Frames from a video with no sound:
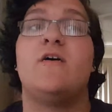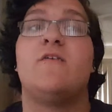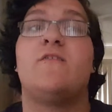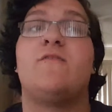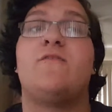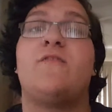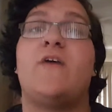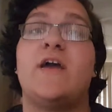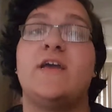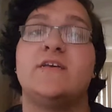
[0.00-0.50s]

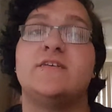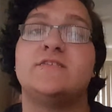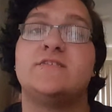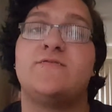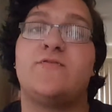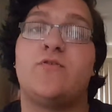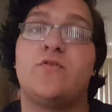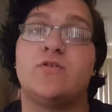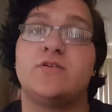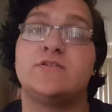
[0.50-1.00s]
fight
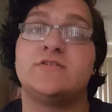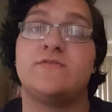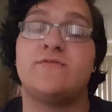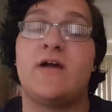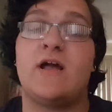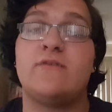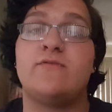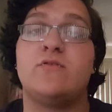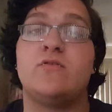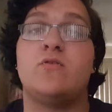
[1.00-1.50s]
for
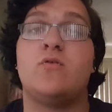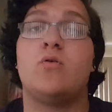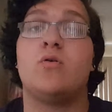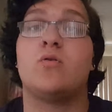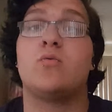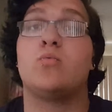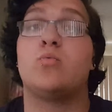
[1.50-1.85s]
survival or